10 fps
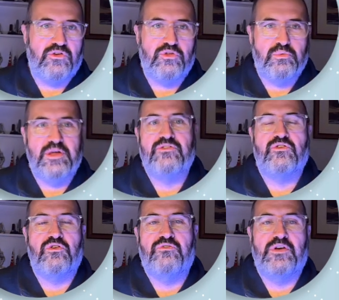on the
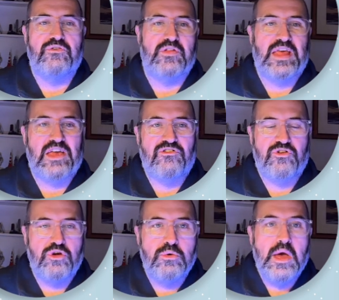risk or fields on the
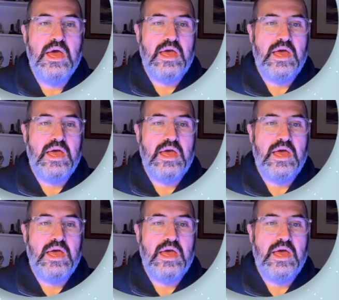issue,